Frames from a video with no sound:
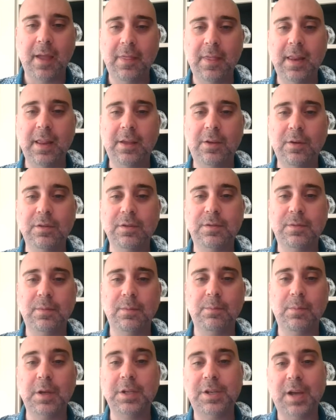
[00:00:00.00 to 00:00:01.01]
and then it goes
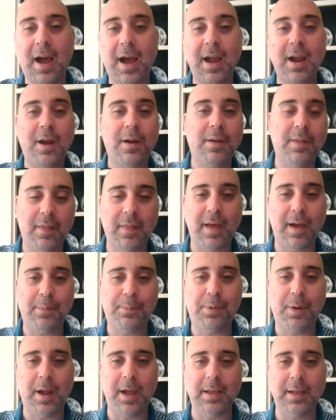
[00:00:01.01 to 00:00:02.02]
much higher than
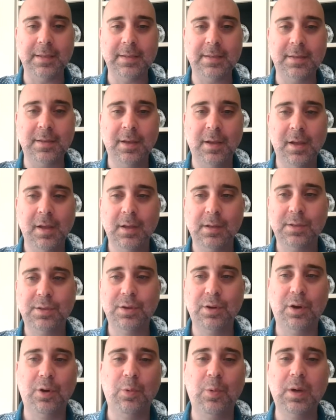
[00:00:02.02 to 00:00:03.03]
that price.
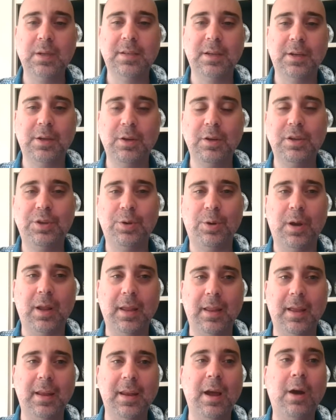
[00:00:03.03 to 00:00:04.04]
So it was a good short
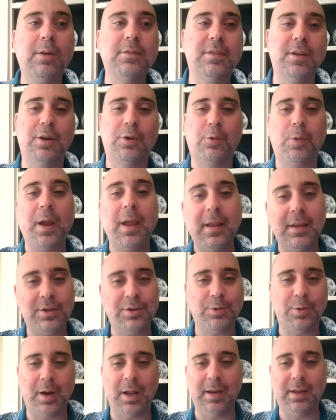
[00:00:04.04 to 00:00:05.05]
idea. Now it's a great
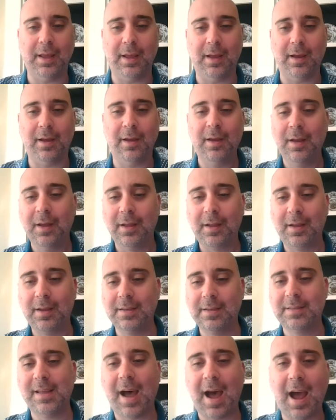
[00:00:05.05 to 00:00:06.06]
short idea
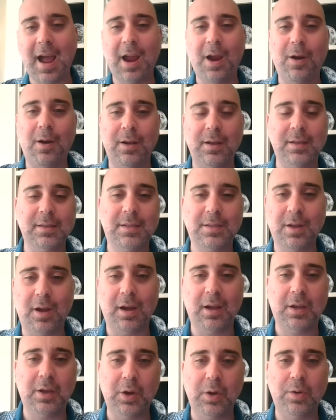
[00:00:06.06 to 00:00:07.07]
because the higher a
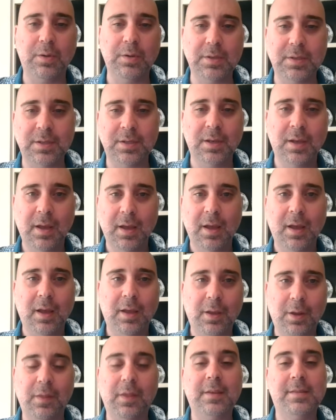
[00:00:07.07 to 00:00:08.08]
stock goes,
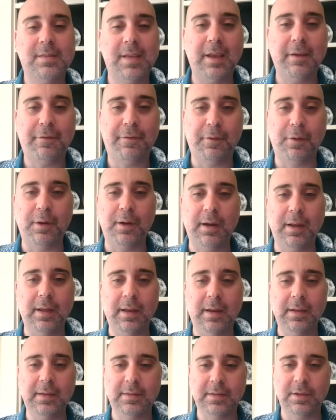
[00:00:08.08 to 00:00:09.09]
you know, the safer
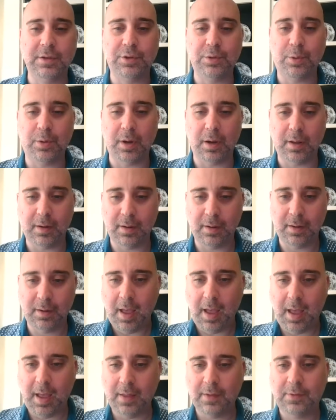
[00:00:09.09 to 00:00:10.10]
it is to short
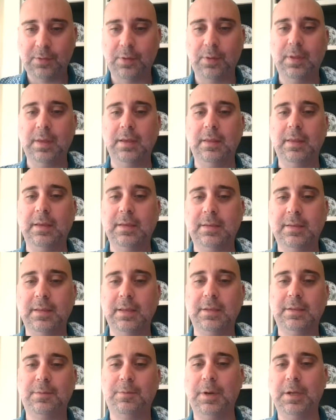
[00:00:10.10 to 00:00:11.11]
it. And so th- this
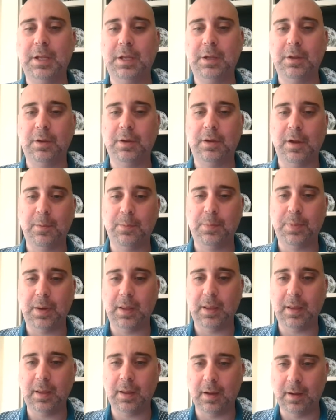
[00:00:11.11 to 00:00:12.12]
this particular
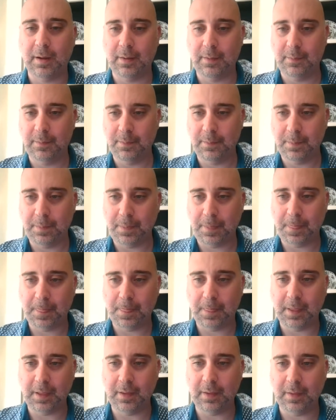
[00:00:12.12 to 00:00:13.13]
company, um,
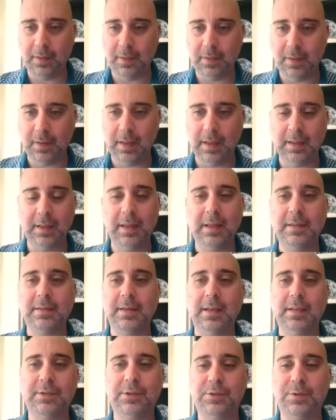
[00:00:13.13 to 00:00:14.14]
the it, it's
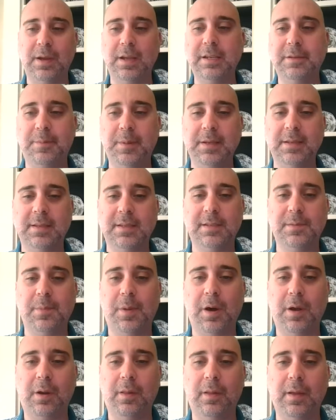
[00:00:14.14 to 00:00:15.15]
it's strange business
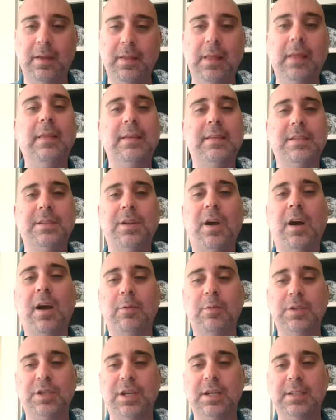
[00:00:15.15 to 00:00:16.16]
model, and then this
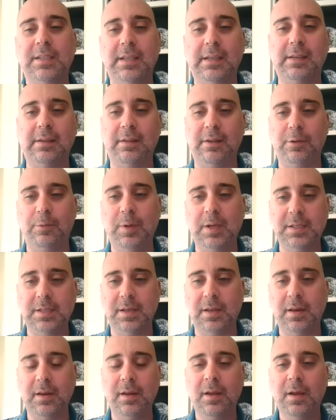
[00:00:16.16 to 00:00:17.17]
stock which continually
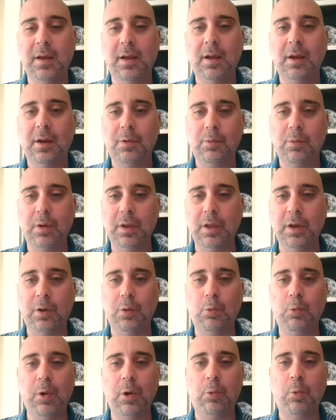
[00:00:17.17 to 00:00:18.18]
risen, you
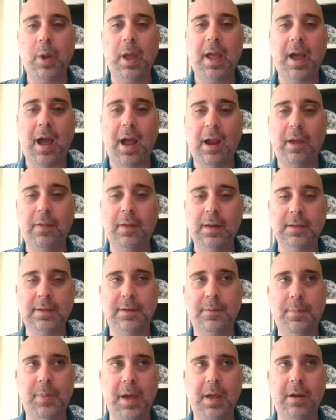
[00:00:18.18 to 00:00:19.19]
know, w- way higher than its
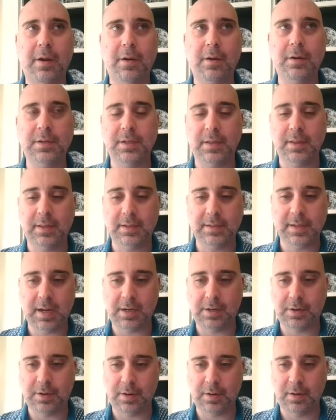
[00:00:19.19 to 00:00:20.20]
competitors in the
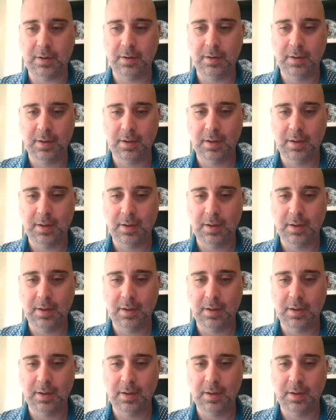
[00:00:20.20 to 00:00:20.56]
sector.